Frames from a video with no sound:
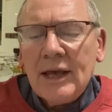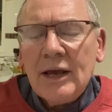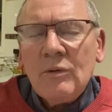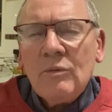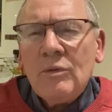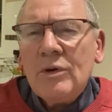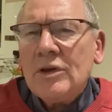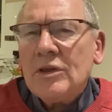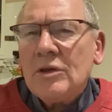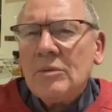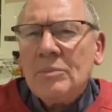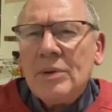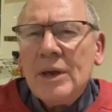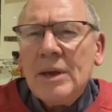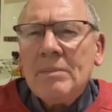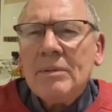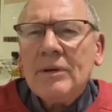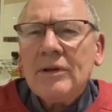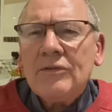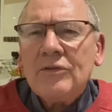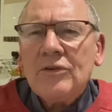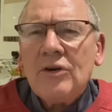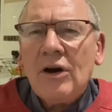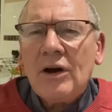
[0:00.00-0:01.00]
where the
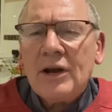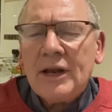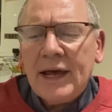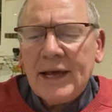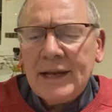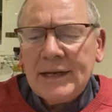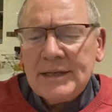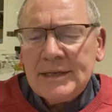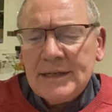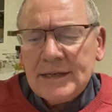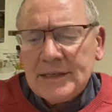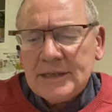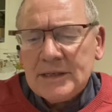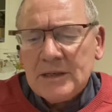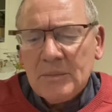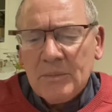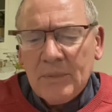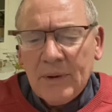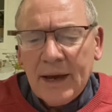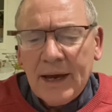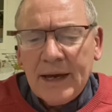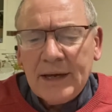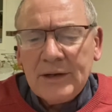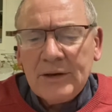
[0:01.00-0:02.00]
people of God had
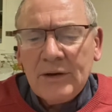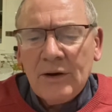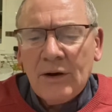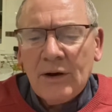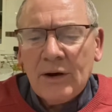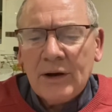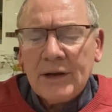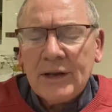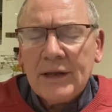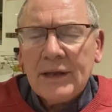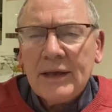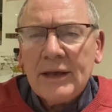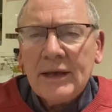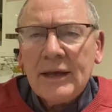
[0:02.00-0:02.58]
disobeyed God